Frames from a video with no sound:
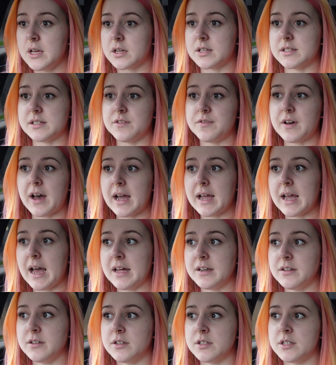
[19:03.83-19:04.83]
Because if I
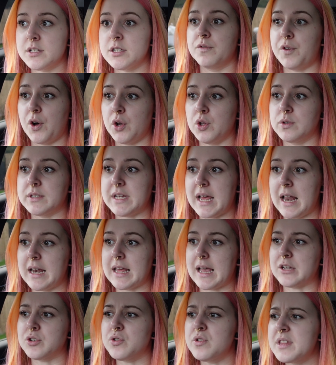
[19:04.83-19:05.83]
hadn't followed
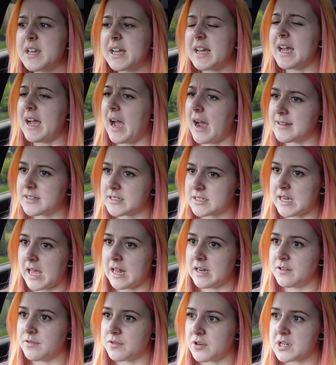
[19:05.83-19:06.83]
Ellie, I don't think I asked
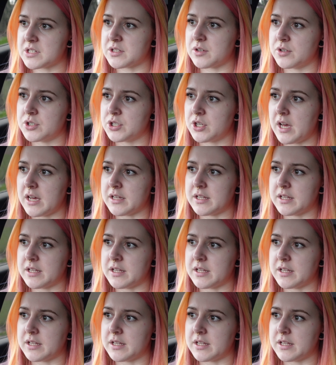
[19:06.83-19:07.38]
Ellie for a social.